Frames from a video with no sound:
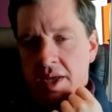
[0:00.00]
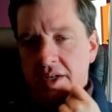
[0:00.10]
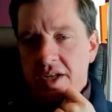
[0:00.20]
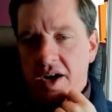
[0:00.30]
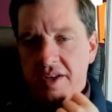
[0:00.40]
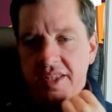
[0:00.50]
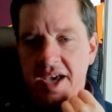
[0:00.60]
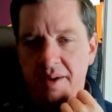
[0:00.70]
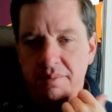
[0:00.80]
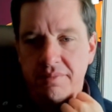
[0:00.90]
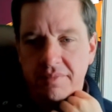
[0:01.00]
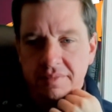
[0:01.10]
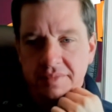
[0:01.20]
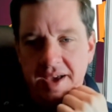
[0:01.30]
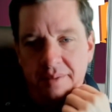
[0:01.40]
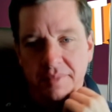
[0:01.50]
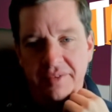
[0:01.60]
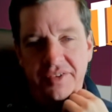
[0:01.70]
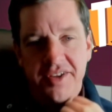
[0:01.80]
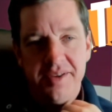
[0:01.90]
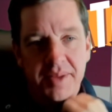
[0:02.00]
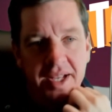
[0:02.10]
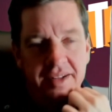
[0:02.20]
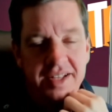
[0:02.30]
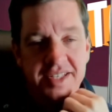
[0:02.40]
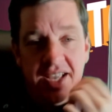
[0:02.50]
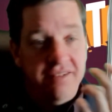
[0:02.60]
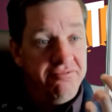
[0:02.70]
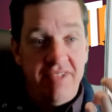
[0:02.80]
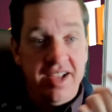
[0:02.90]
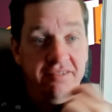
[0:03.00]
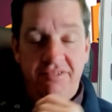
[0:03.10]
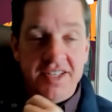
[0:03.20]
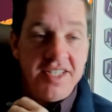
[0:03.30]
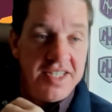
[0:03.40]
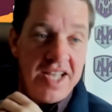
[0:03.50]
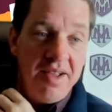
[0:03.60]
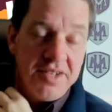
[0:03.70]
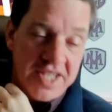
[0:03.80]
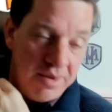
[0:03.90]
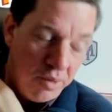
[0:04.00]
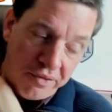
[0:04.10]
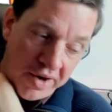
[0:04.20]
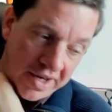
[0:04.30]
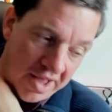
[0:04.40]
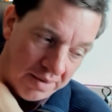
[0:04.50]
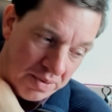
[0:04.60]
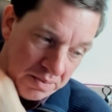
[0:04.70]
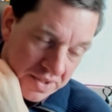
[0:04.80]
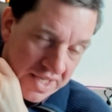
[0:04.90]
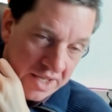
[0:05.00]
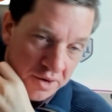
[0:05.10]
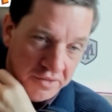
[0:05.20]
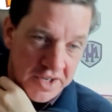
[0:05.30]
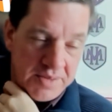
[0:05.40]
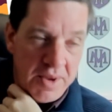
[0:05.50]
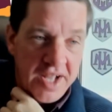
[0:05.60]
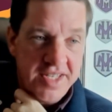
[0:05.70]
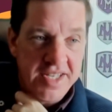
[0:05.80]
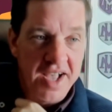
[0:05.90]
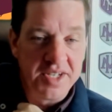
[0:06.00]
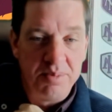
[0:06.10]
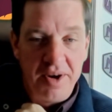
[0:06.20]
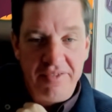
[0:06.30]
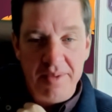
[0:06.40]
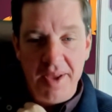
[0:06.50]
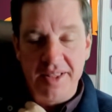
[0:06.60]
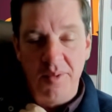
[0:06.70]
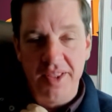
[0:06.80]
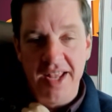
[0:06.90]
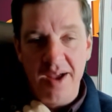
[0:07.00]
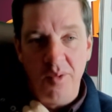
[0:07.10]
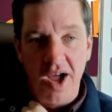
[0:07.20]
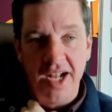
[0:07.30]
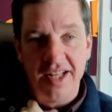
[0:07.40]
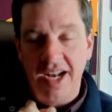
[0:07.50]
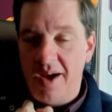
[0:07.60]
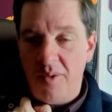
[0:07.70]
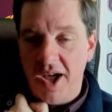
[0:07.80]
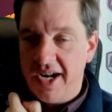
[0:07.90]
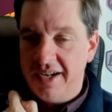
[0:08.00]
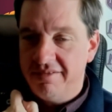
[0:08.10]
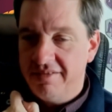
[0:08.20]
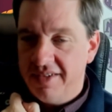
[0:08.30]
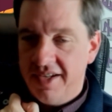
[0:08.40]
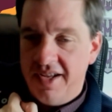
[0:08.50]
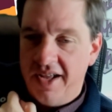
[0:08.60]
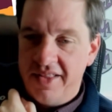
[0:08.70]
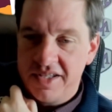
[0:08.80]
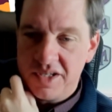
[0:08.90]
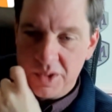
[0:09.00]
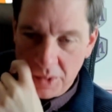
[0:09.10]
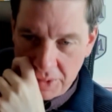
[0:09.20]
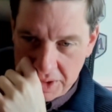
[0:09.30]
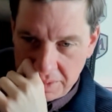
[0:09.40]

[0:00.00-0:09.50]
Darth, yup, I feel you, man. That's it. Like, it's the same refrain a lot of people say. Universe Beyond sucks, but if they make the one that I want, then I want it. And that's the truth.